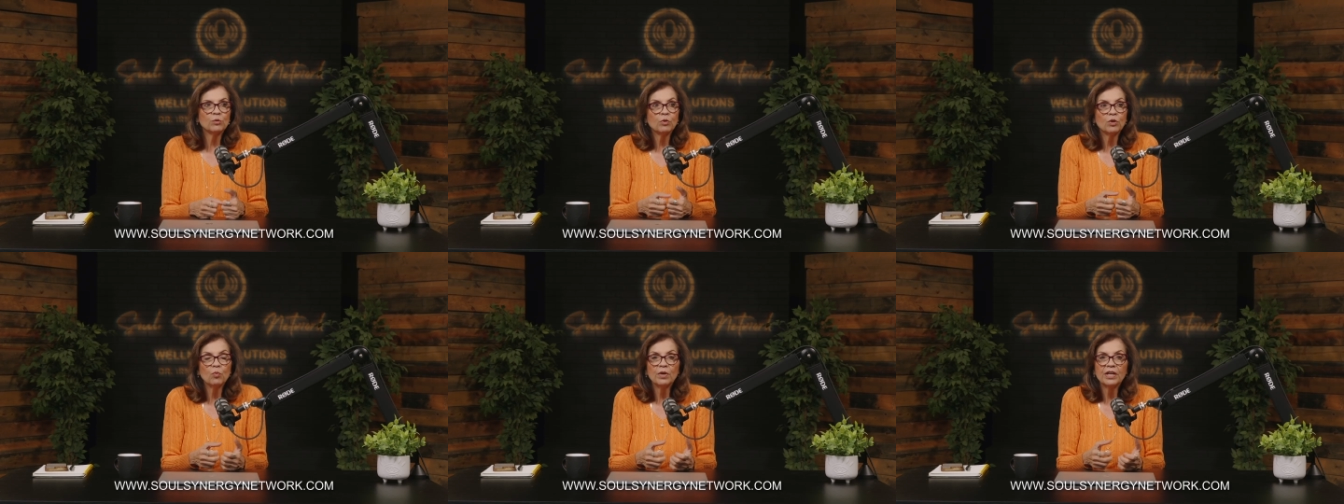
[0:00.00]

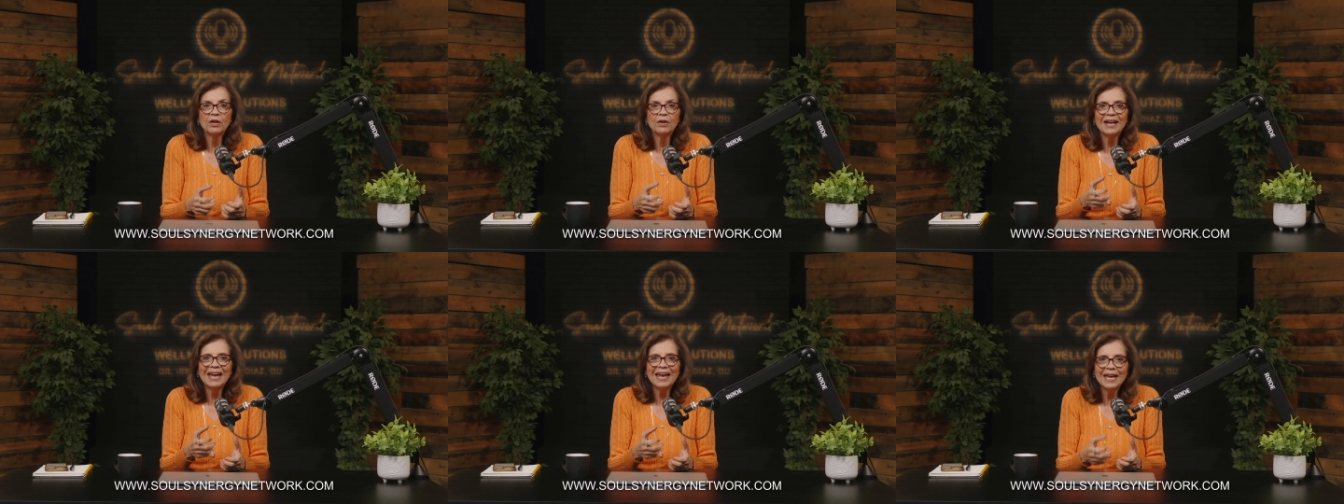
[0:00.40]
when we are
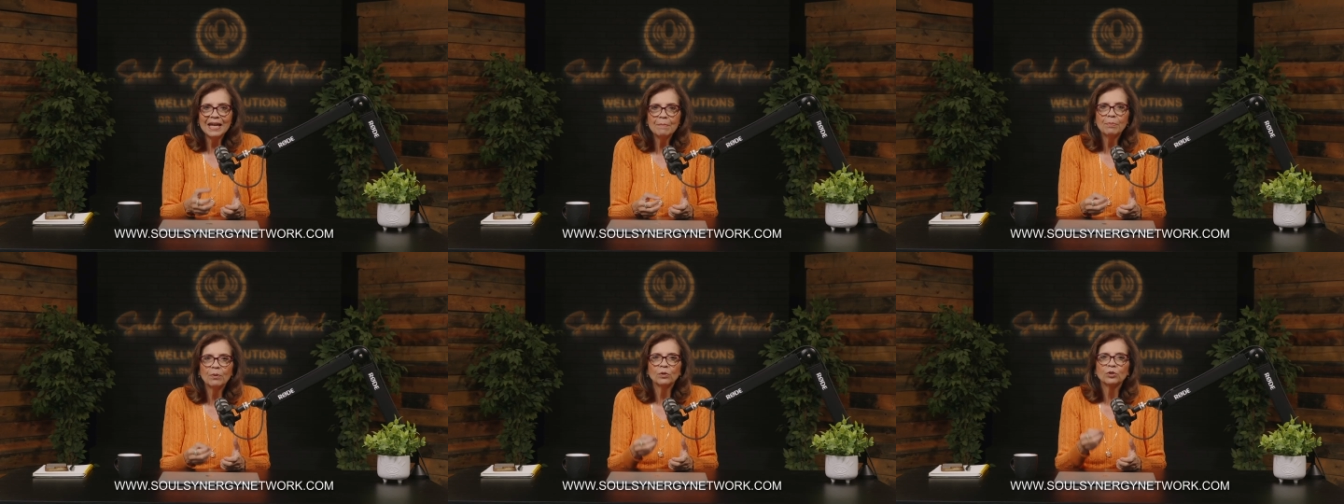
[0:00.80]

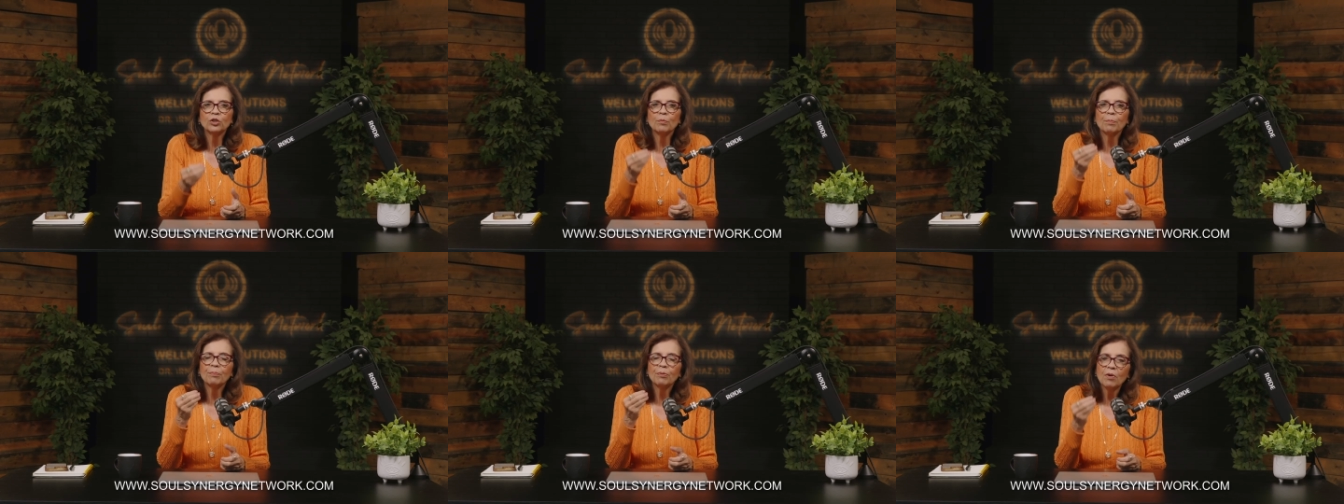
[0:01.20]
able to
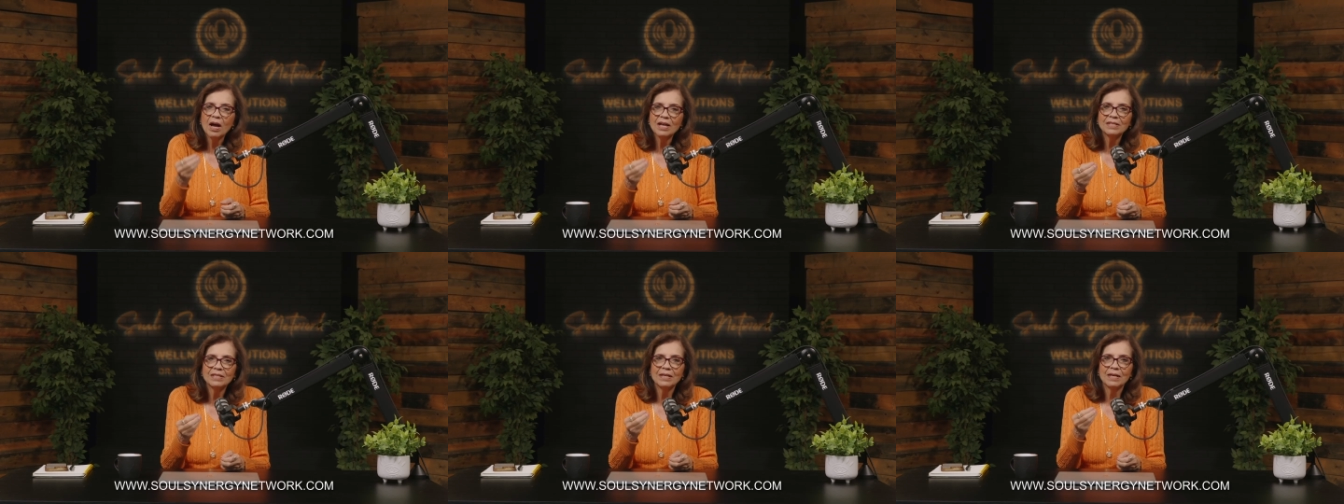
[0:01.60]

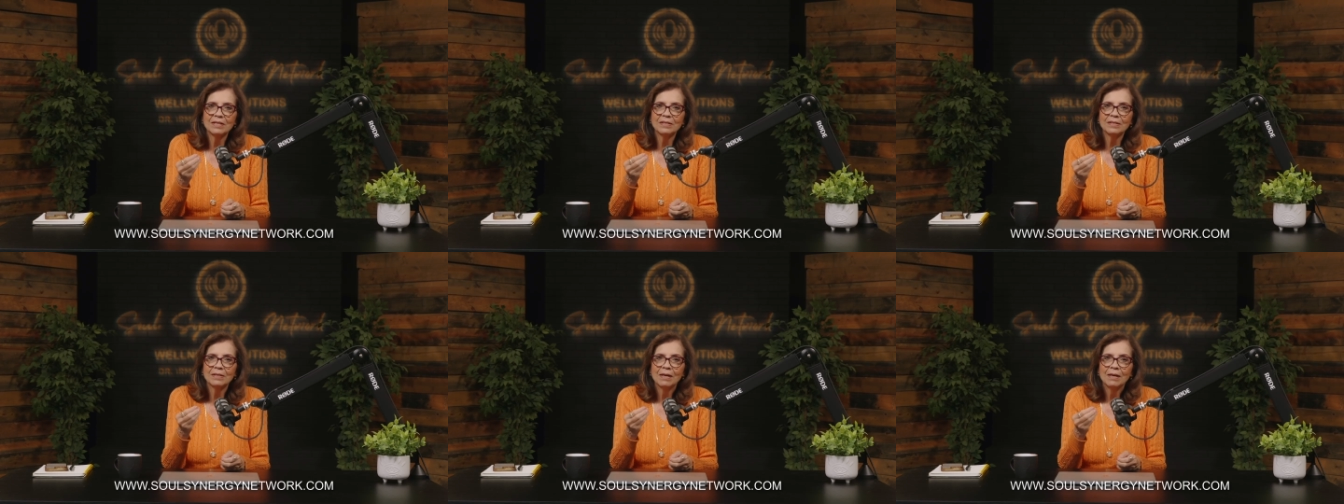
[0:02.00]

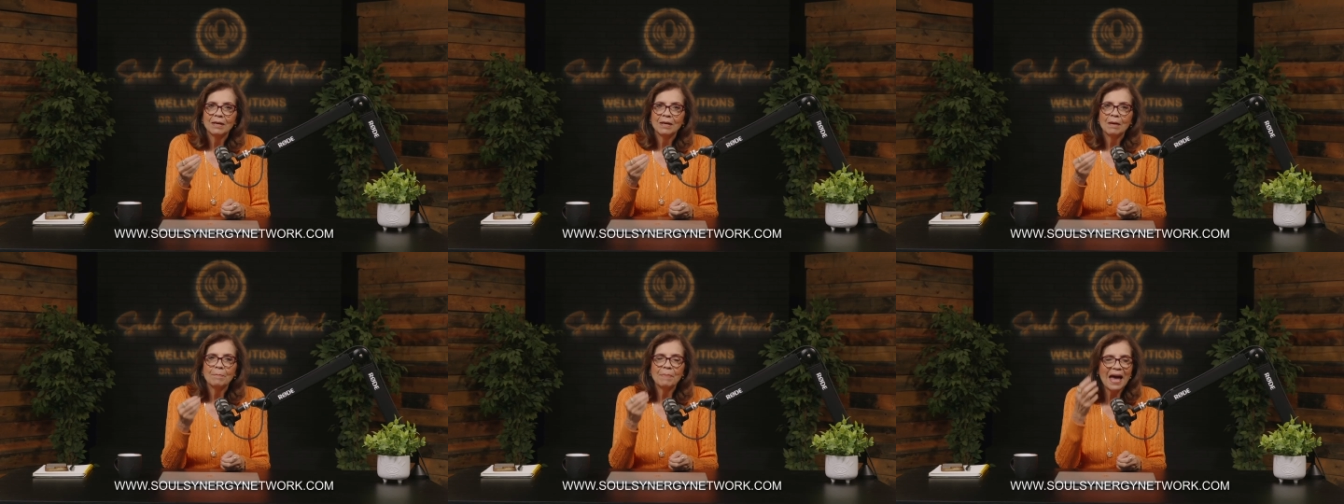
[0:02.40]
process
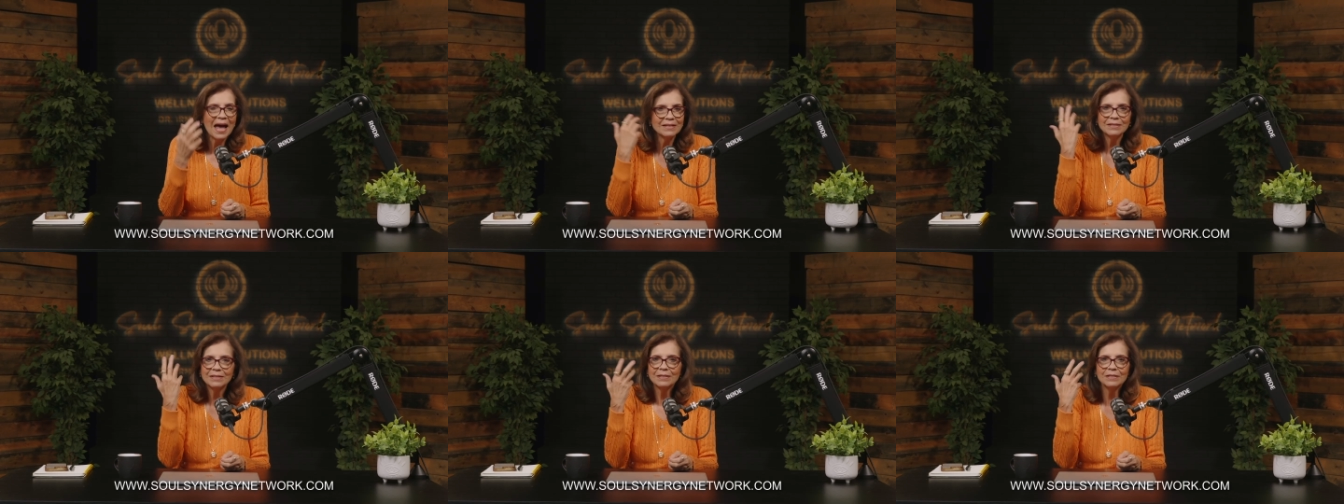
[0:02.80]

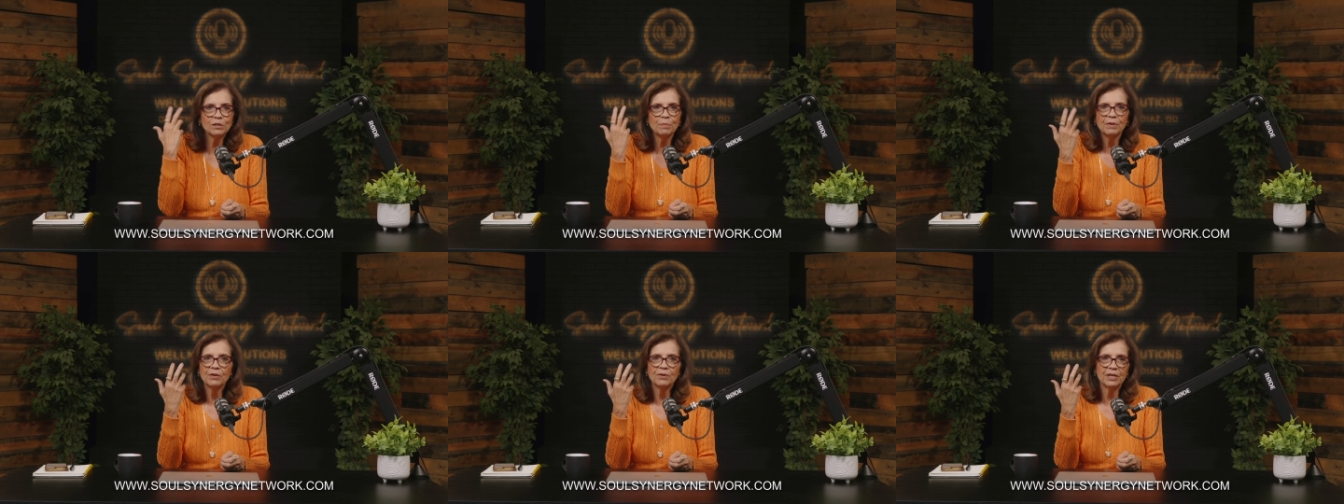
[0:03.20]
past
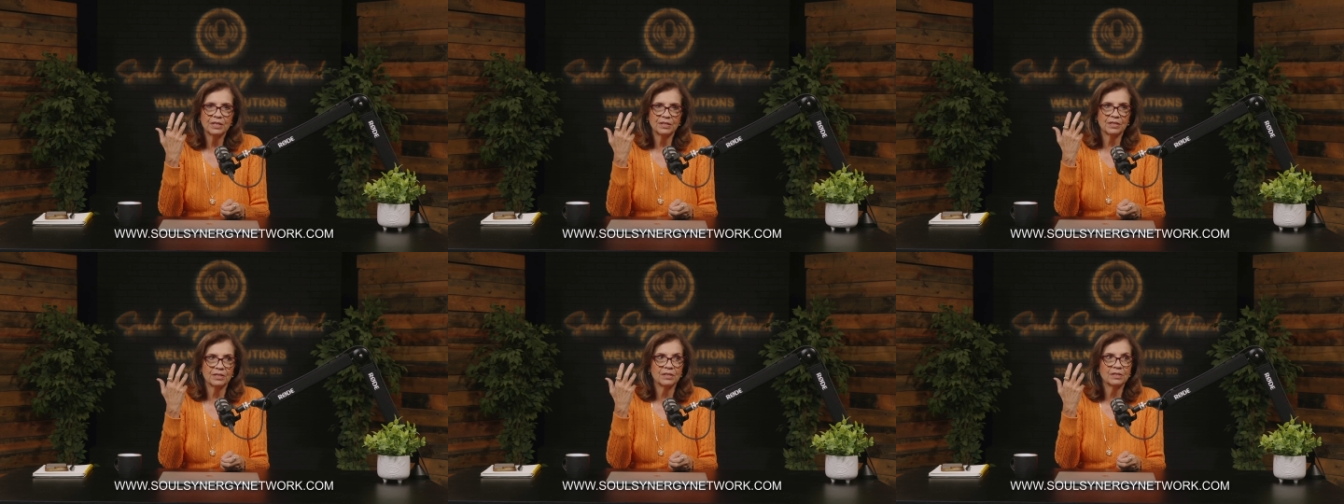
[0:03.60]

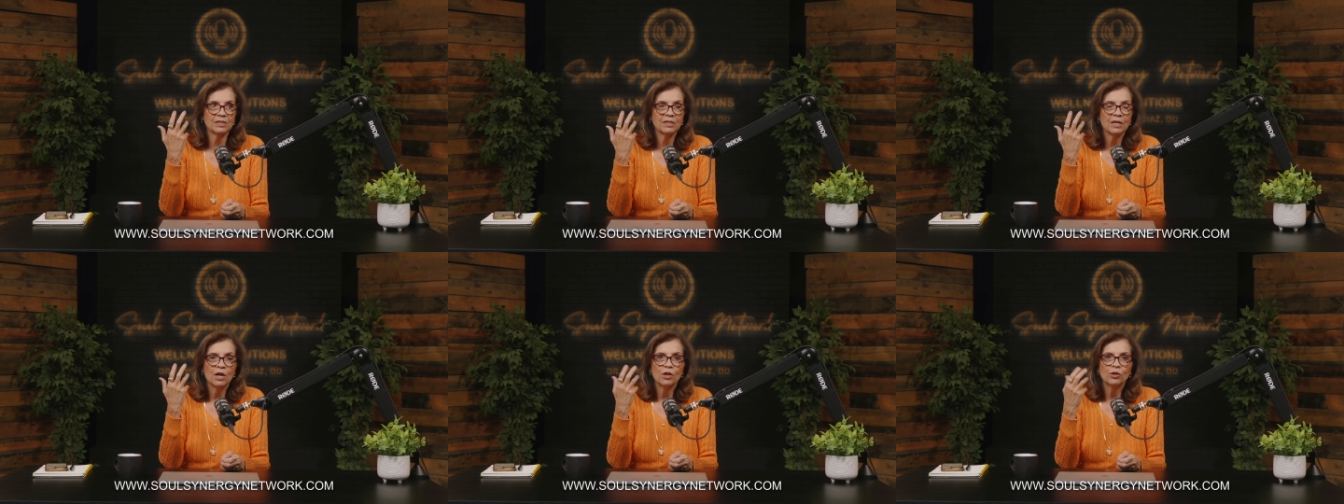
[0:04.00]
experiences
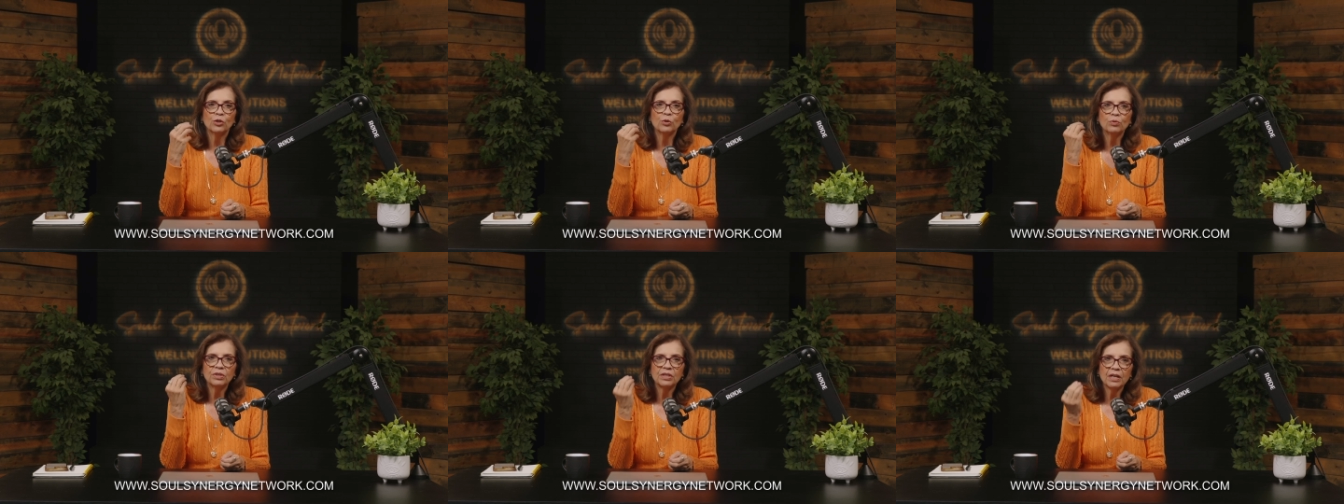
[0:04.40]

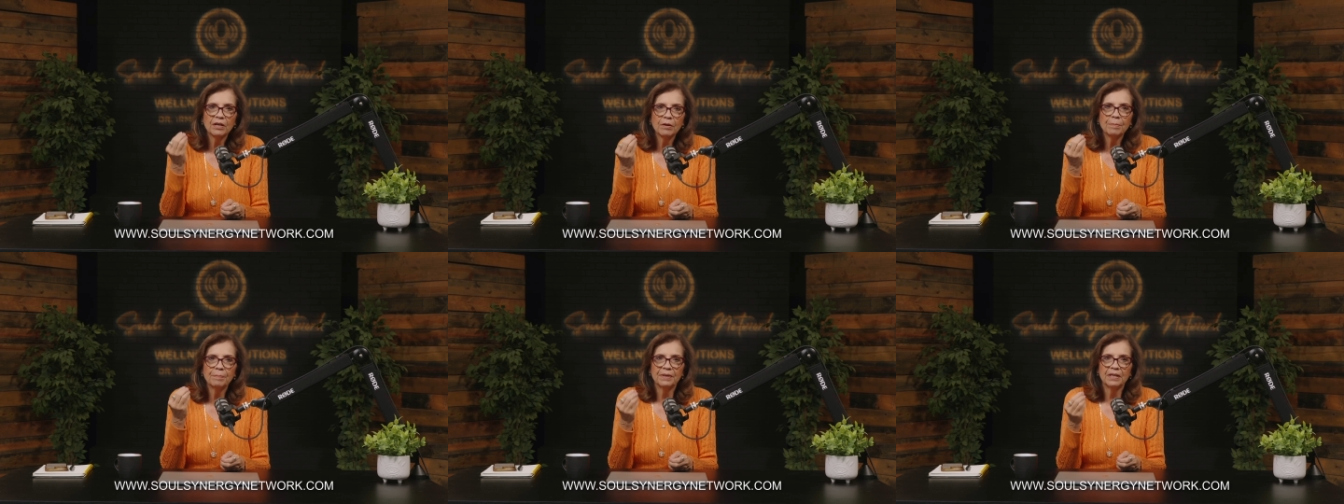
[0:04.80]
through
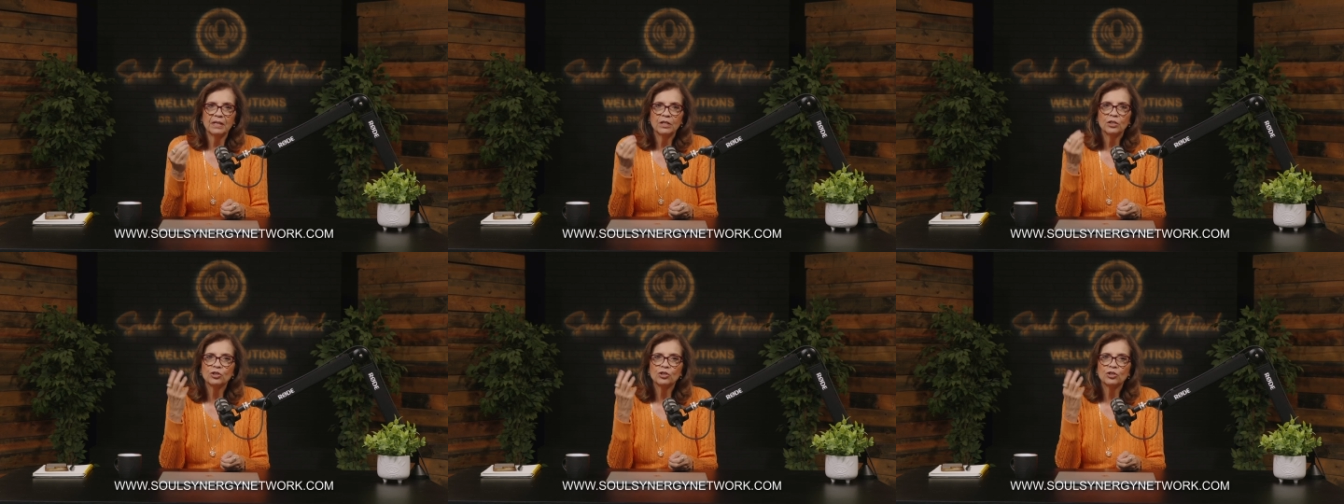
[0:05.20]
therapy,